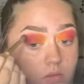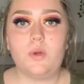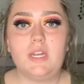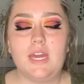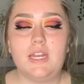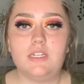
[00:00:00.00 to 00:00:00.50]
I
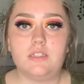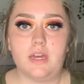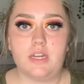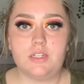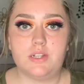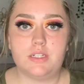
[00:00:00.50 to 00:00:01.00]
had to do
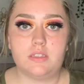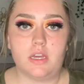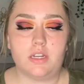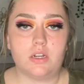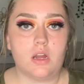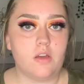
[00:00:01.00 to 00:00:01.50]
lashes and
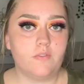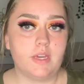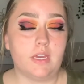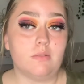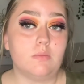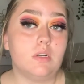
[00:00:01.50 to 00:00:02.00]
liner off
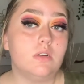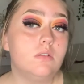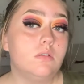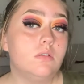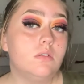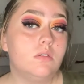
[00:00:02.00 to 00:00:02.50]
camera.
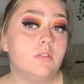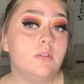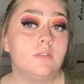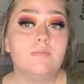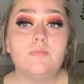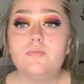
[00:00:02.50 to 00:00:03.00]

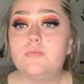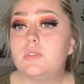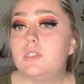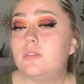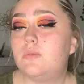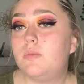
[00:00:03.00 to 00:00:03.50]

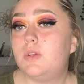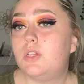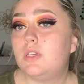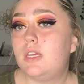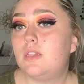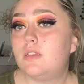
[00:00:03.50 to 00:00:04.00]
That's what we're
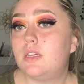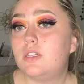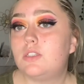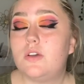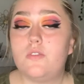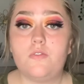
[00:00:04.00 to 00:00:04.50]
looking like
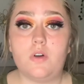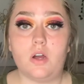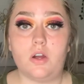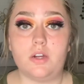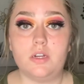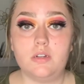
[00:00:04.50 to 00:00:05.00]
so
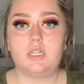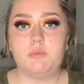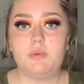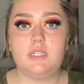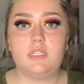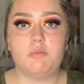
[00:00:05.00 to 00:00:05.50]
far. I'm going to
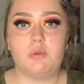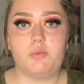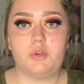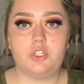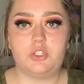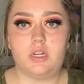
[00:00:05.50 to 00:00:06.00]
put some
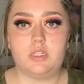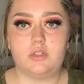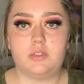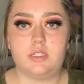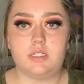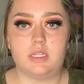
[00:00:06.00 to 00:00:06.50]
moisturizer on.
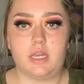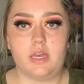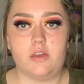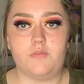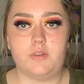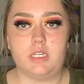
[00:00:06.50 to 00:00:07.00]
This is the
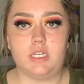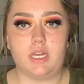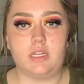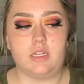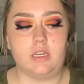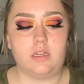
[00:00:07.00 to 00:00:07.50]
e.l.f.
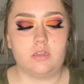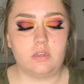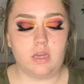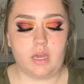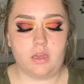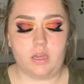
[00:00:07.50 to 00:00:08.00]
Daily
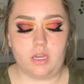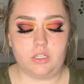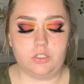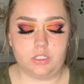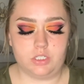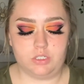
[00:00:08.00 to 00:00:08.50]

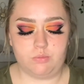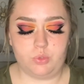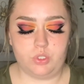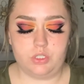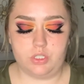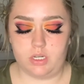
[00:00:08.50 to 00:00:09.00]
Hydration
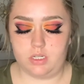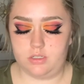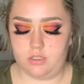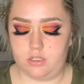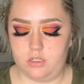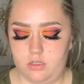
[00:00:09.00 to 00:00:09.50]

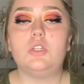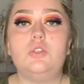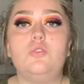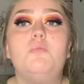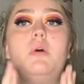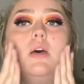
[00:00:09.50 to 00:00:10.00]
Moisturizer.
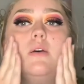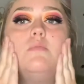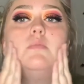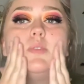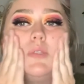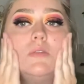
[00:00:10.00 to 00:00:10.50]
2
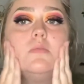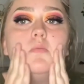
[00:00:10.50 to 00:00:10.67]
pumps.